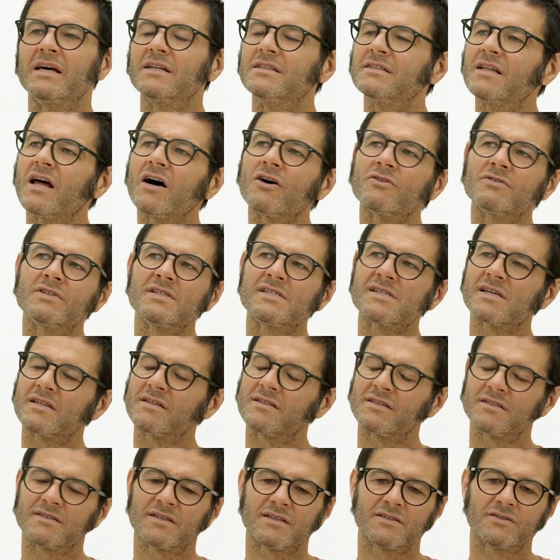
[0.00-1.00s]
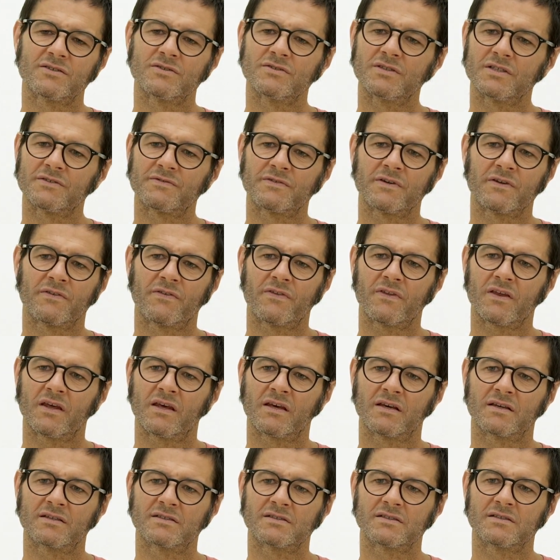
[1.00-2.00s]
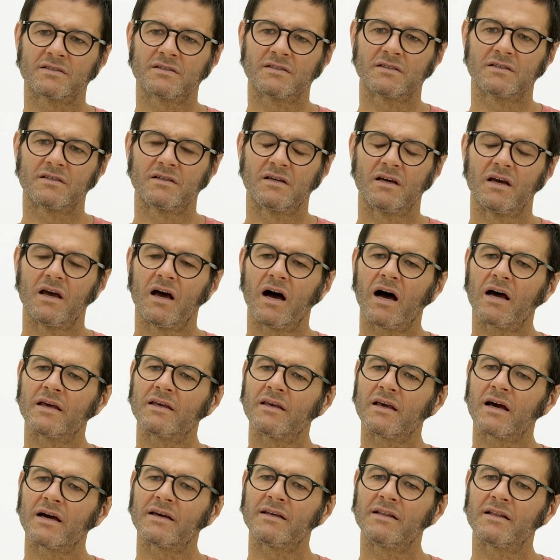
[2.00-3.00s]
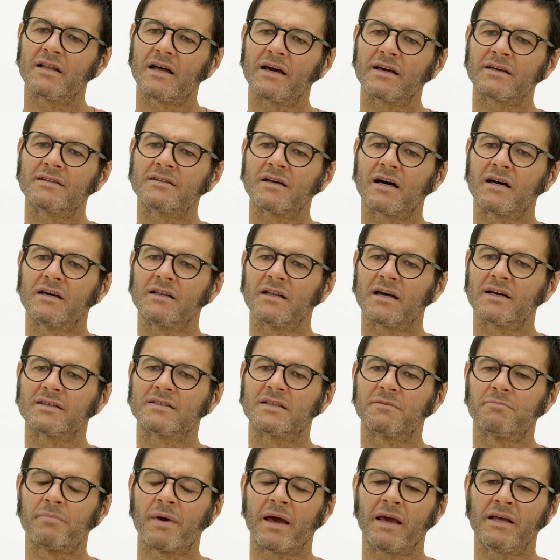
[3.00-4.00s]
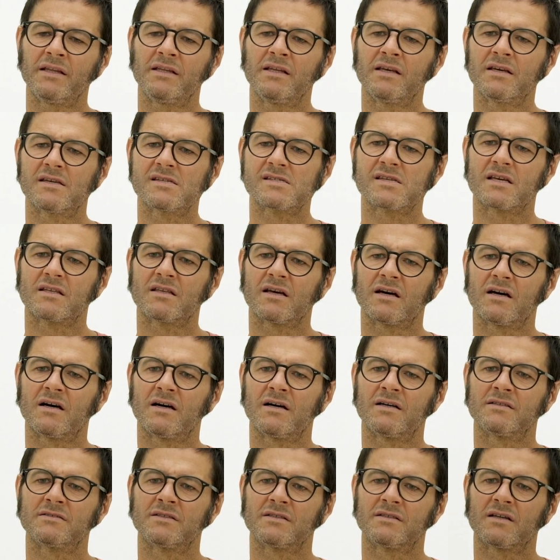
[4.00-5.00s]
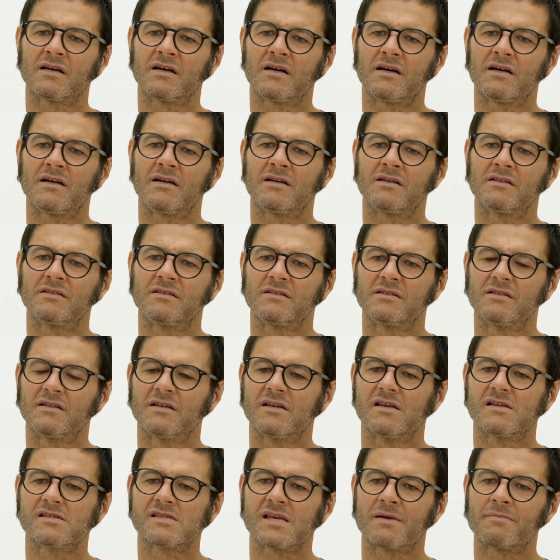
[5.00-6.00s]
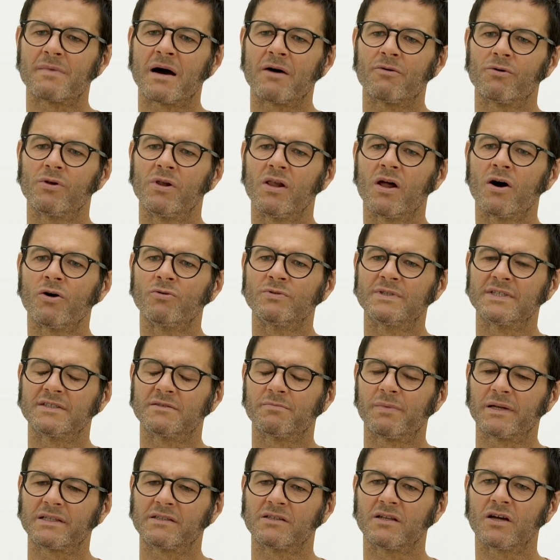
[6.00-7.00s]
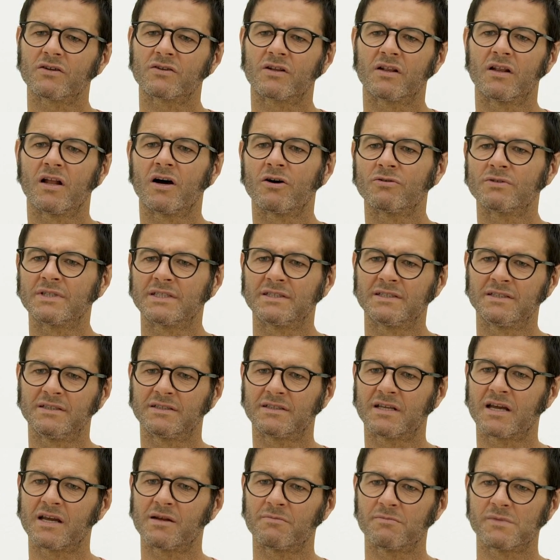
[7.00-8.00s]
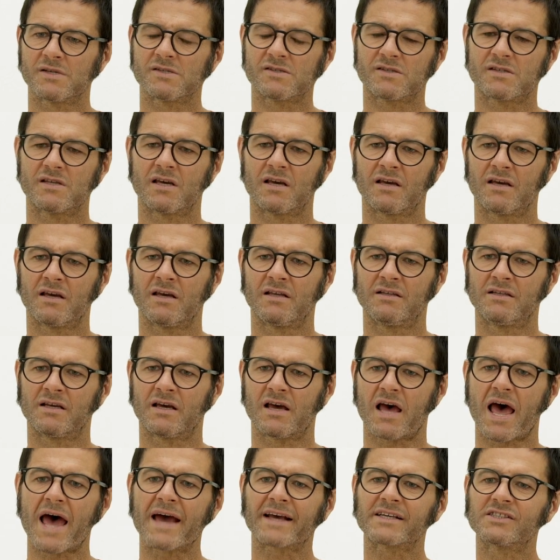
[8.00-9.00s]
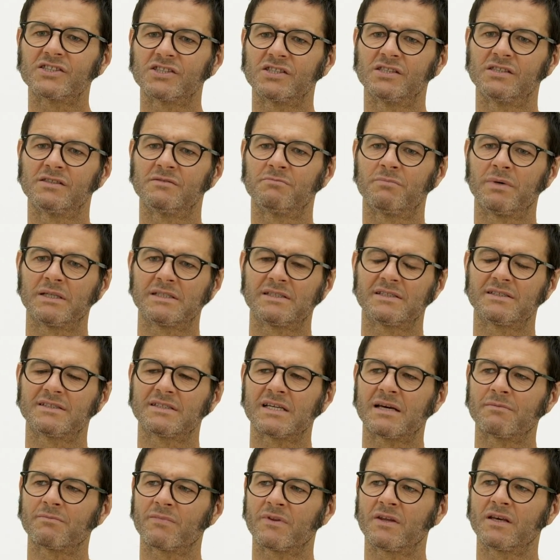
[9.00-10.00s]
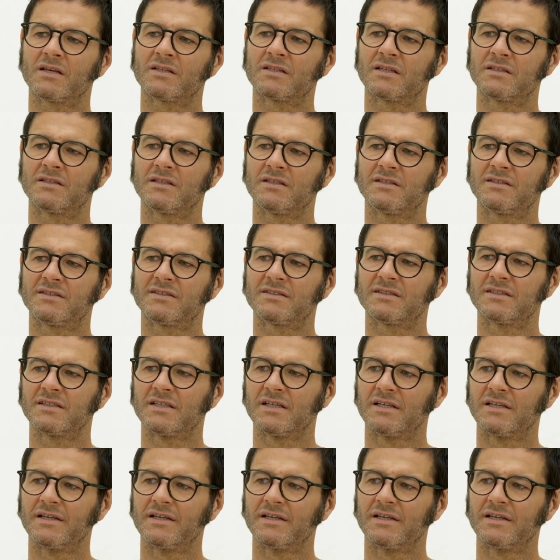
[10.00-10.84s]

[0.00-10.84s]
no, these are two different things. I like the paintings that are somehow loaded, but not loaded in terms of the action, but something that it's